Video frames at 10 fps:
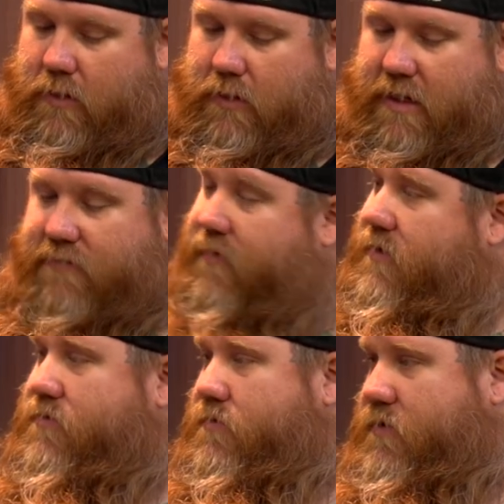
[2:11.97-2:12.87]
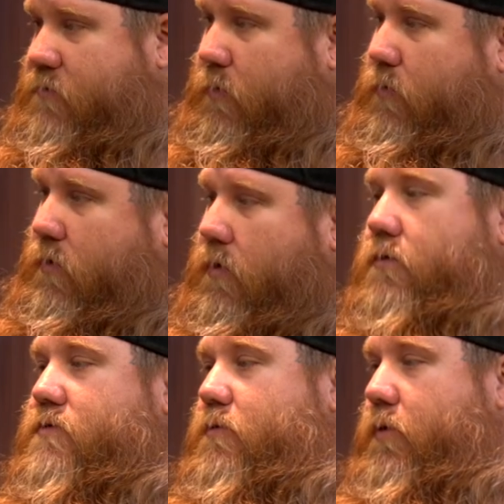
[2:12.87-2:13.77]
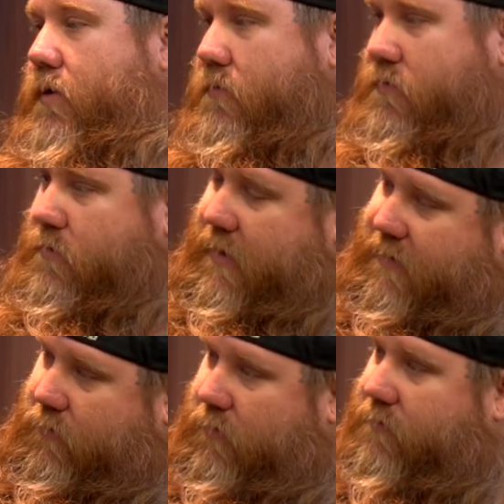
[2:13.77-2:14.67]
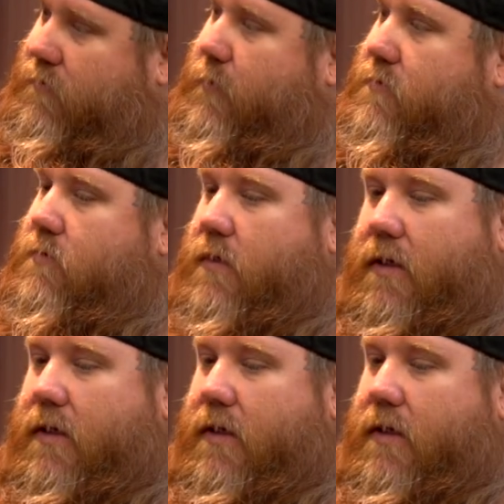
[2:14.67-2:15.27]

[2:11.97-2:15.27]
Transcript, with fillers: A lot of agencies we work closely with, so they have our info.